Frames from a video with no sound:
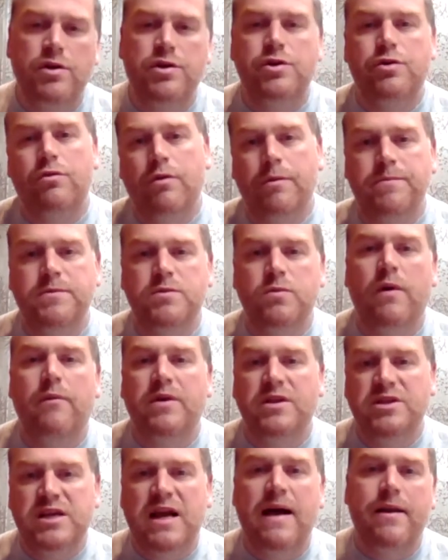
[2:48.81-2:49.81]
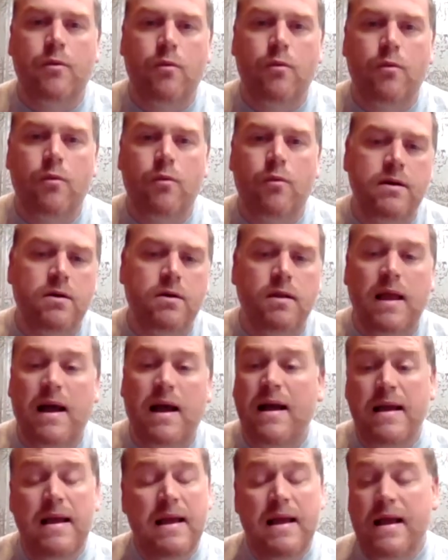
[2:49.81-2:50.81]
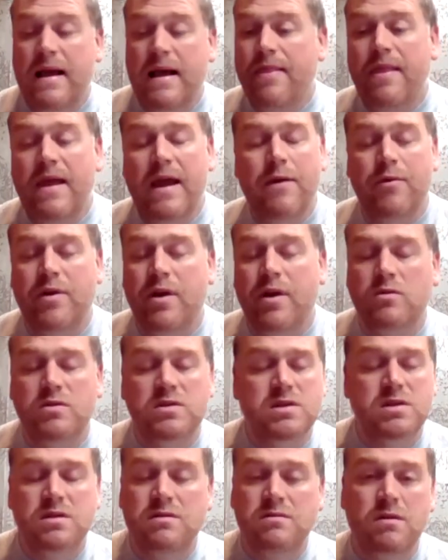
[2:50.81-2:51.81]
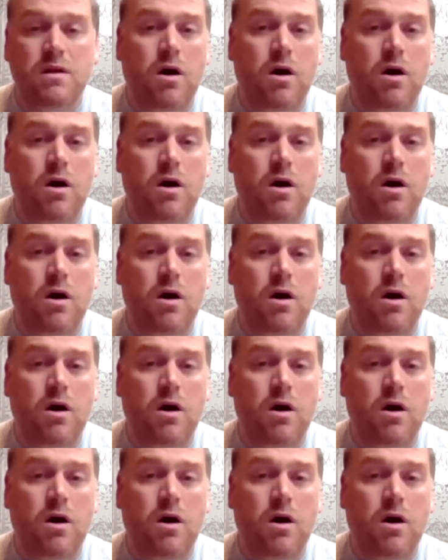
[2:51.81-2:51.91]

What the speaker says: groups were chatting away and all that, and they were noticing